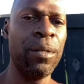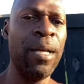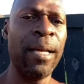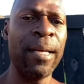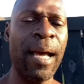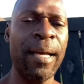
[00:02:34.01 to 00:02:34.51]

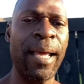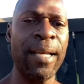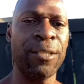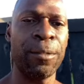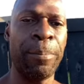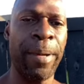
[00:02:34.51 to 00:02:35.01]
God
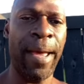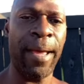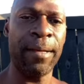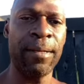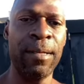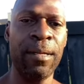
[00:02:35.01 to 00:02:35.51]
has your
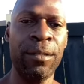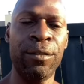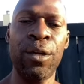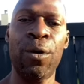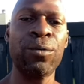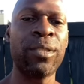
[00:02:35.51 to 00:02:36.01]
back.
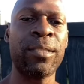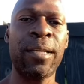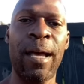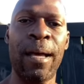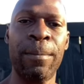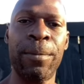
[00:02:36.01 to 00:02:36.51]
Don't
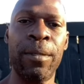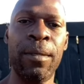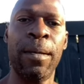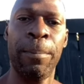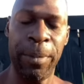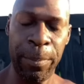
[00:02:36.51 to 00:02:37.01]

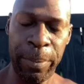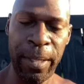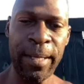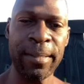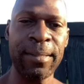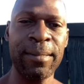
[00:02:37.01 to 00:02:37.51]
stop. Be
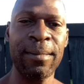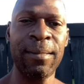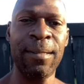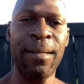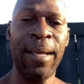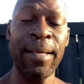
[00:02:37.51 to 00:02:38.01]
blessed
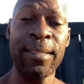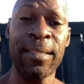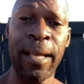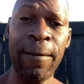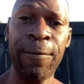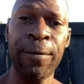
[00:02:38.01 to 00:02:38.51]
and
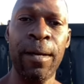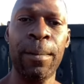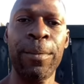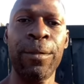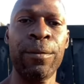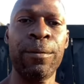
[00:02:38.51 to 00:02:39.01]
stay
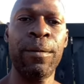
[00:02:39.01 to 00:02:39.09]
phenomenal.